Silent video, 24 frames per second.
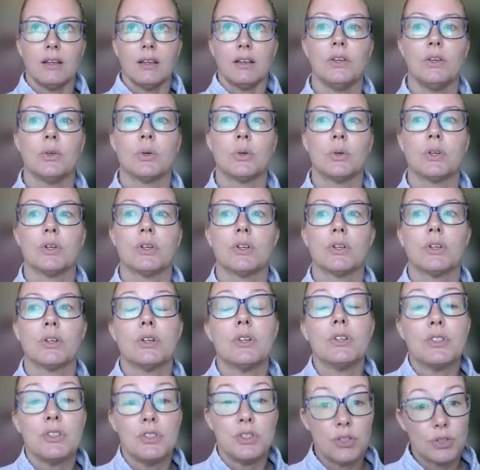you're
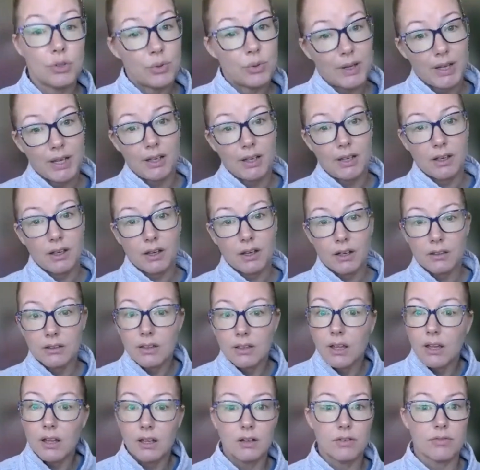doing a
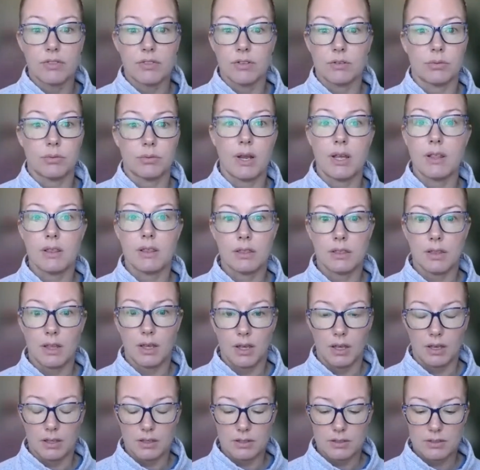lot of the right
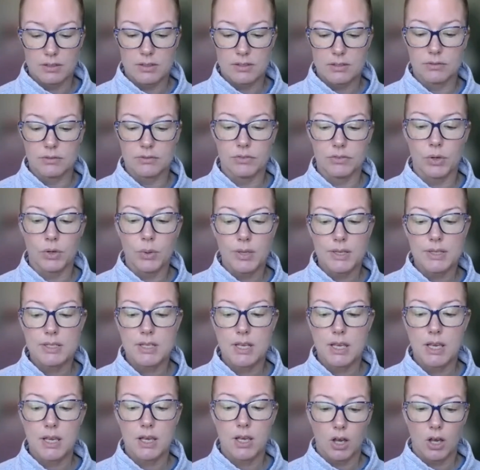things,
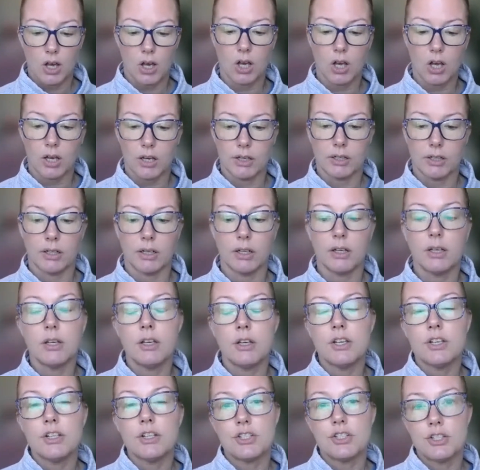focusing on
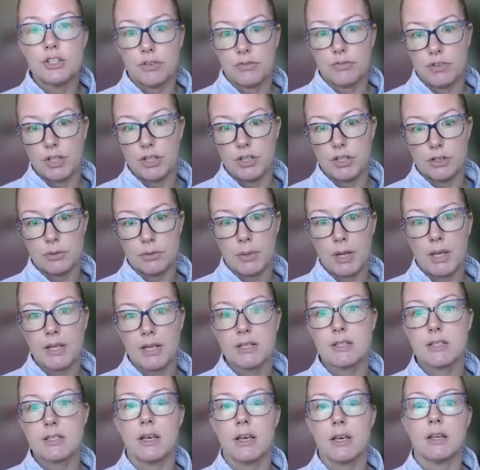shifting your
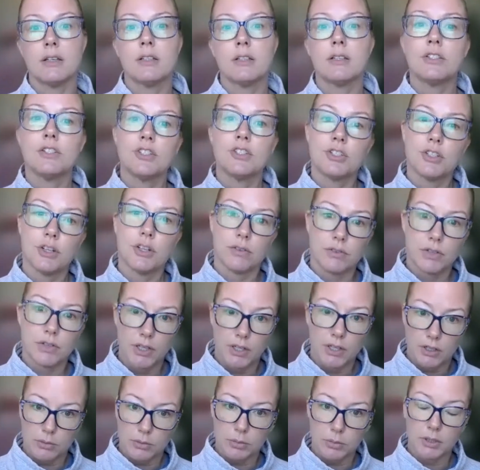mindset,
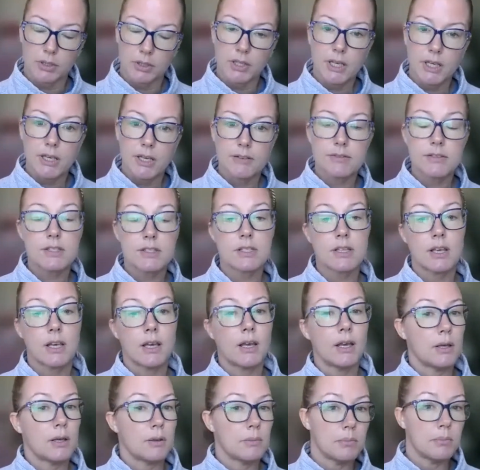shifting your beliefs,
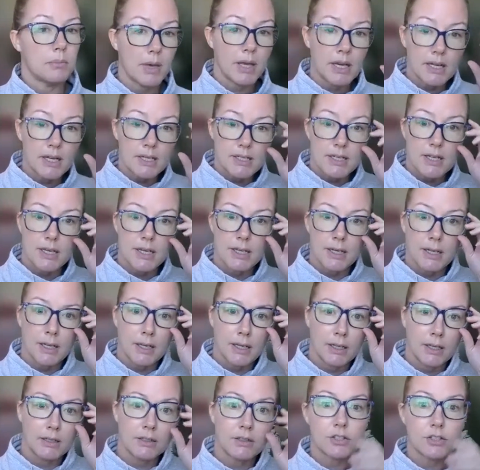
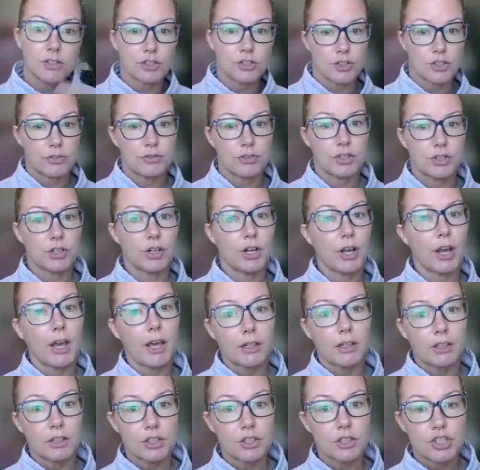meditating to shift your
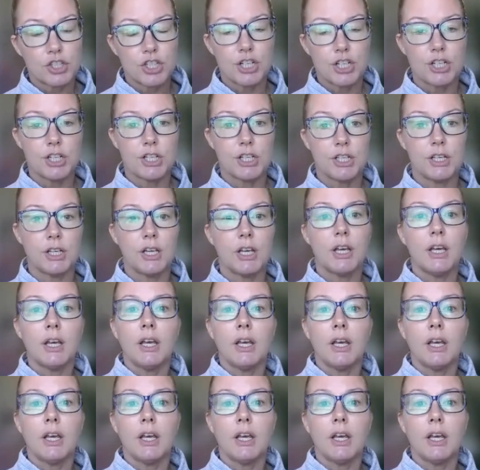energy,